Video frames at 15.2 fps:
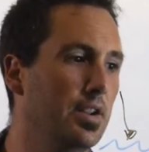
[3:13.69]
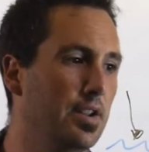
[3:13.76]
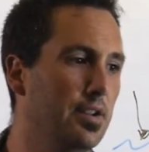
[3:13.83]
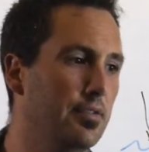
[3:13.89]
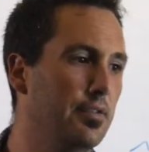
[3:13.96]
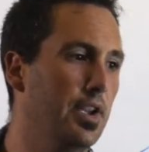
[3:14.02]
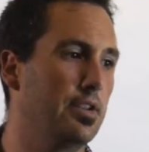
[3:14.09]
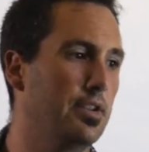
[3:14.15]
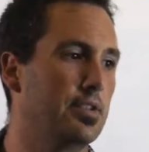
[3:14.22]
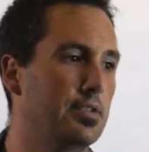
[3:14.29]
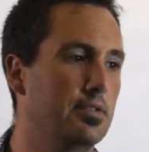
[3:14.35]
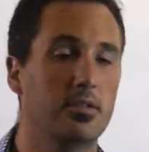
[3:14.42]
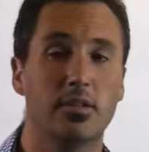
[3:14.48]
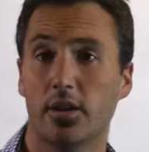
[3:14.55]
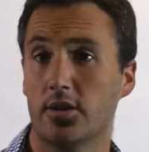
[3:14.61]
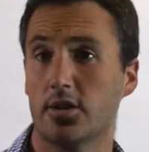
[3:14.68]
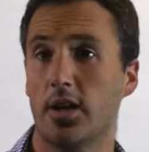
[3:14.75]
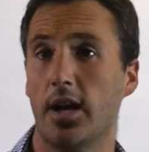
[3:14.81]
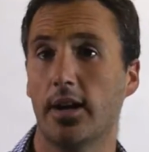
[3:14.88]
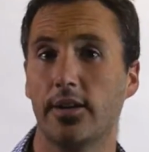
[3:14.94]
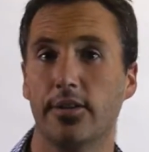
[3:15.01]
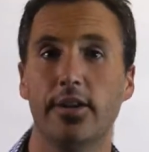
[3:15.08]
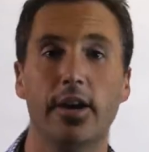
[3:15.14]
an event, a
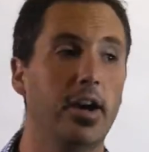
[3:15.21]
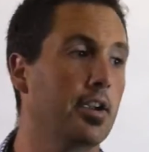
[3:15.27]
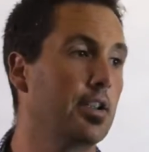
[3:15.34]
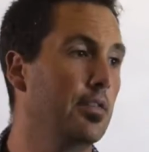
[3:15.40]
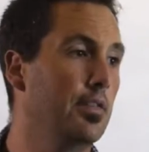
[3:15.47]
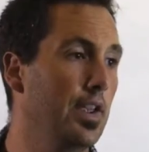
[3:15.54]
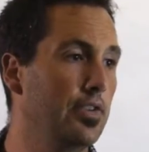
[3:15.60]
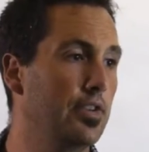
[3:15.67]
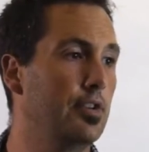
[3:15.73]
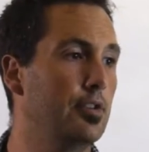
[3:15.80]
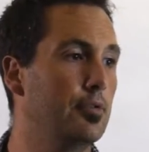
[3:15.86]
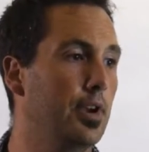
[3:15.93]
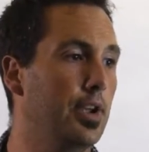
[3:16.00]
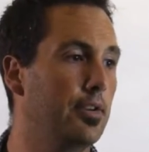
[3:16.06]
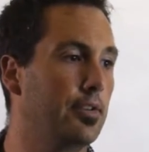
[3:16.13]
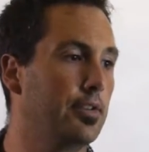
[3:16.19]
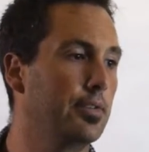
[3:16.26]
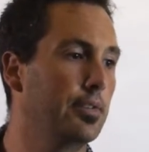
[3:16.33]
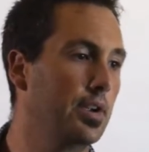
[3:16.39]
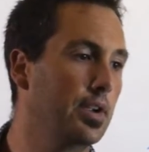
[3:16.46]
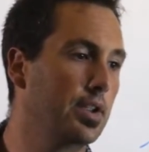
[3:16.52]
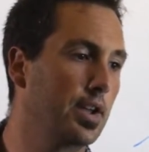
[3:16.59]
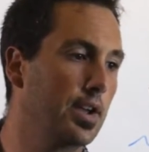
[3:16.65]
shark attack, that's an event.
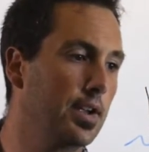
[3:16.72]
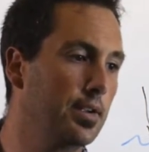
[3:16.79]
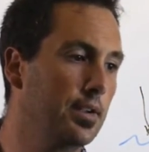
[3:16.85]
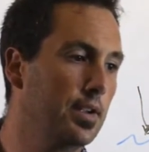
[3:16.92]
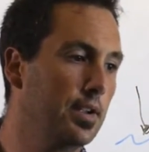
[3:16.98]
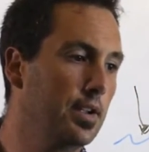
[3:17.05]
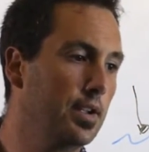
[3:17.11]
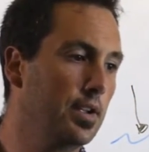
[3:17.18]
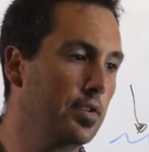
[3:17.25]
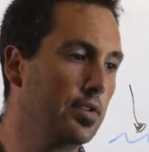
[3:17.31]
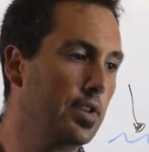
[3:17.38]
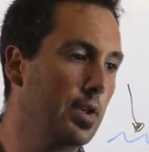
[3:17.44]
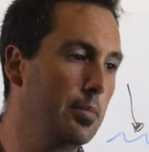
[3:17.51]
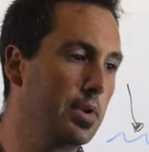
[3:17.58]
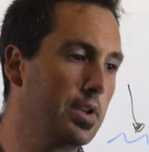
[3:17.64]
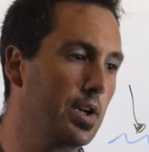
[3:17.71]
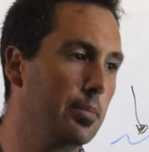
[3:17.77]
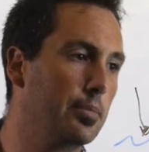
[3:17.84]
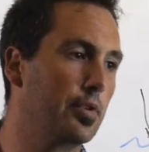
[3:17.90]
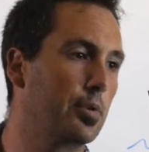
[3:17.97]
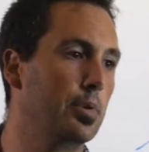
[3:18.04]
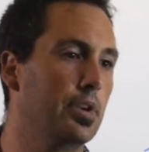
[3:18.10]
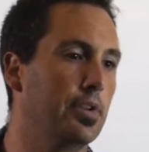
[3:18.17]
Okay, so that
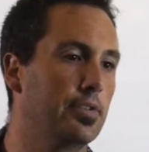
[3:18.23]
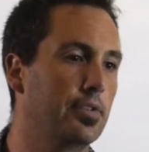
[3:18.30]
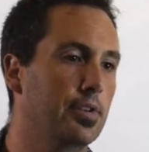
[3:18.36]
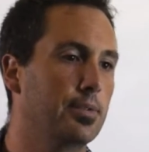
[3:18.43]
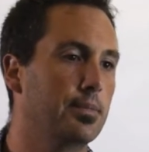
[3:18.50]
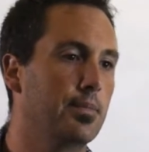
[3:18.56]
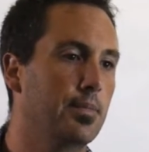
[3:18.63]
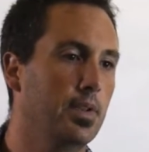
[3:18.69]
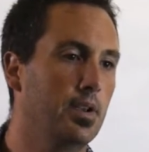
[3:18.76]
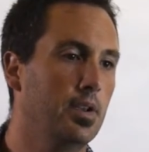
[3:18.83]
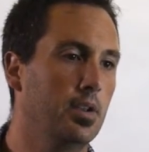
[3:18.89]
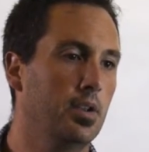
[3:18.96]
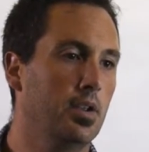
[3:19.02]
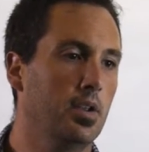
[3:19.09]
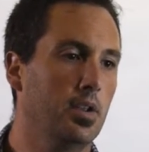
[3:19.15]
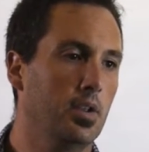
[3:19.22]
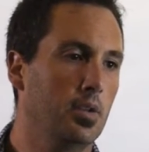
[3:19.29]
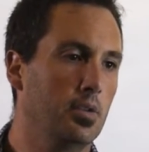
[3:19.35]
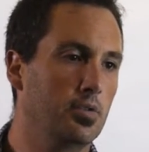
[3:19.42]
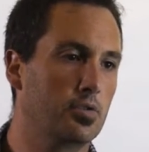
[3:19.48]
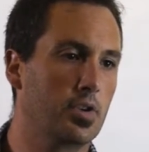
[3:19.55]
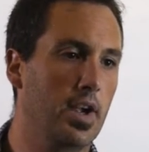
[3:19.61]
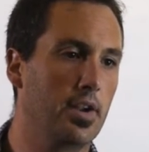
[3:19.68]
becomes a risk.
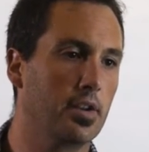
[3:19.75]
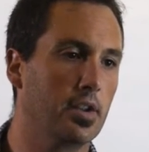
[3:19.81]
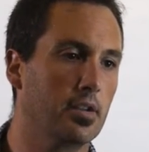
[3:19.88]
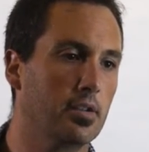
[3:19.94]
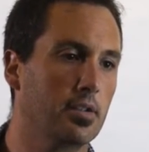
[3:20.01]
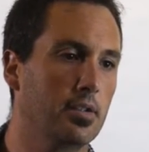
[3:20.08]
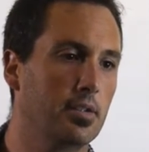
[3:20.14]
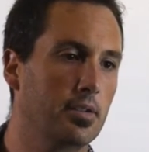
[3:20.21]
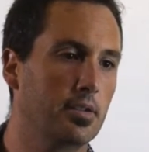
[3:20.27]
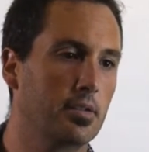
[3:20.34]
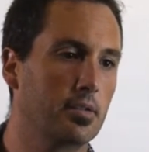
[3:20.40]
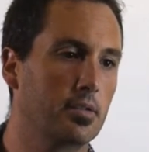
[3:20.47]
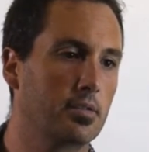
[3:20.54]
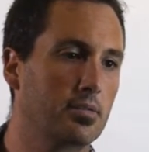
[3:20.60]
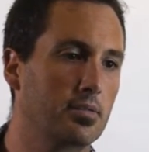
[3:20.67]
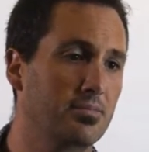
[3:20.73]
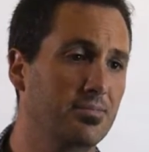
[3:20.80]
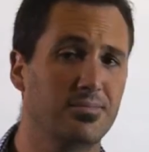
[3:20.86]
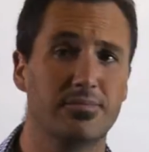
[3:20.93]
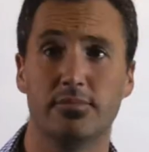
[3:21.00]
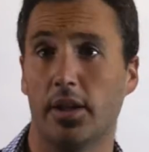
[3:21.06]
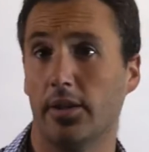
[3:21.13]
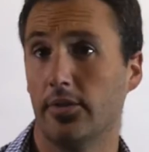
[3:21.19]
Drowning,
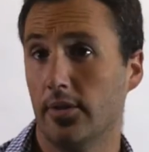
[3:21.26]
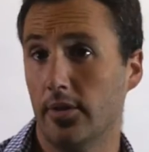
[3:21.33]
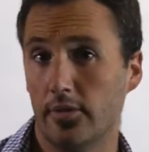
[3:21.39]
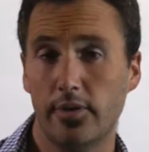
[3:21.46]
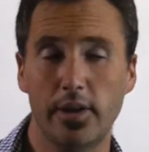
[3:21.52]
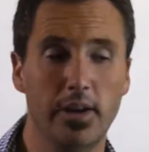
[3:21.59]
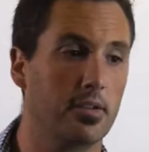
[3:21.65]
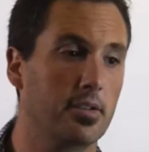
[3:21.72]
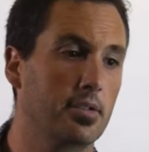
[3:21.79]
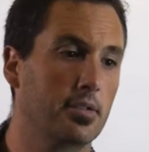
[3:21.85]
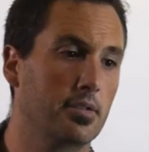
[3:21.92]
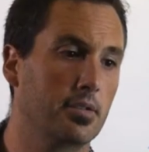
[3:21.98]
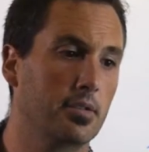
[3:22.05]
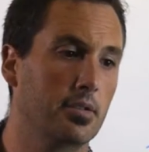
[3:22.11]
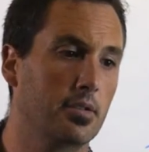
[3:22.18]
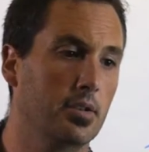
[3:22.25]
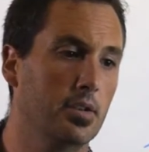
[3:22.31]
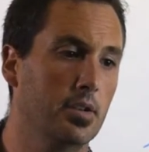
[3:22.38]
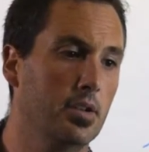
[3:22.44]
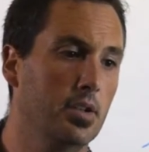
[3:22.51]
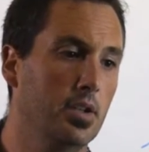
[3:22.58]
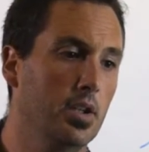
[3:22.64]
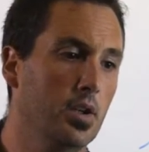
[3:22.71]
that's an event. All right.
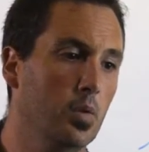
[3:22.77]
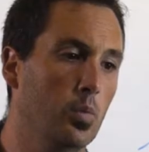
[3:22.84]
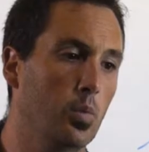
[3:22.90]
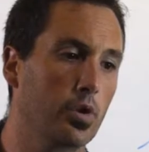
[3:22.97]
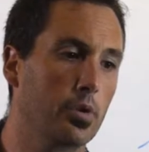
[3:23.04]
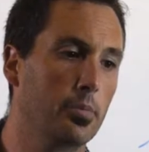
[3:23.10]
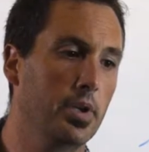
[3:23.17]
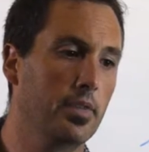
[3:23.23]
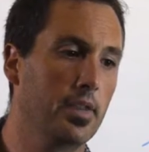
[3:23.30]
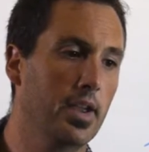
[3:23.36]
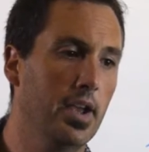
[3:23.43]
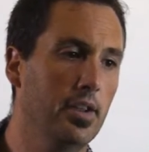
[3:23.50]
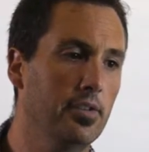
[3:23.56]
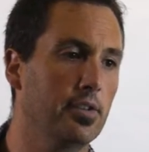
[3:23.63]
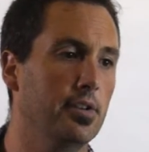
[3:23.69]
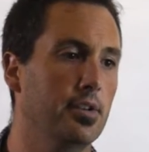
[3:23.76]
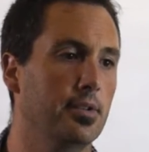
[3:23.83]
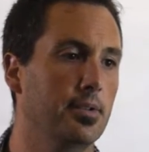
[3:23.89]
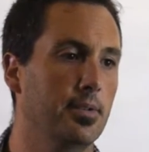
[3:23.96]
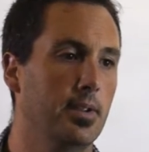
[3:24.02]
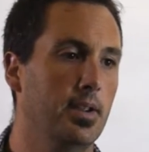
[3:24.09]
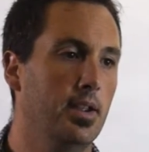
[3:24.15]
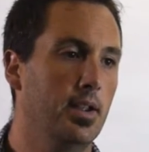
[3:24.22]
Water being the hazard,
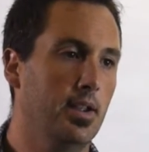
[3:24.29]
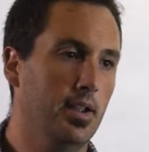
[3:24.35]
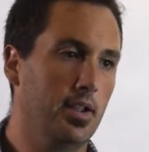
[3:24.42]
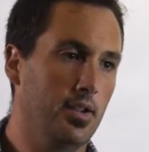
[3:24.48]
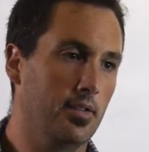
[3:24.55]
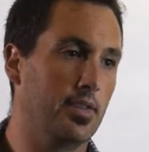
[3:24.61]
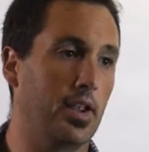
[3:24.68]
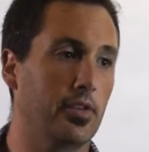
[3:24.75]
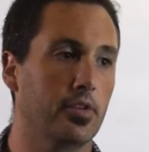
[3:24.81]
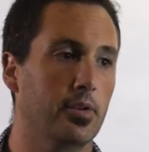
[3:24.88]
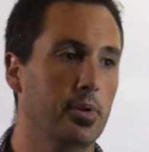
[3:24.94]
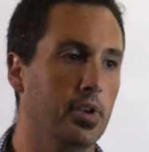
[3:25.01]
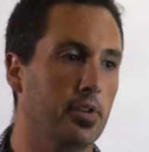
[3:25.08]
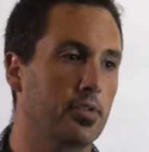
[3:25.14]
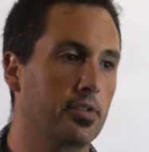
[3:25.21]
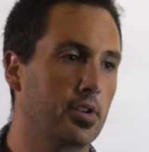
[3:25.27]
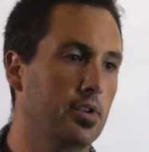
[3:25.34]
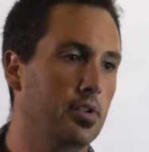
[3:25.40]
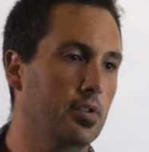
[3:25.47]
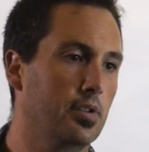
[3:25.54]
that's a risk.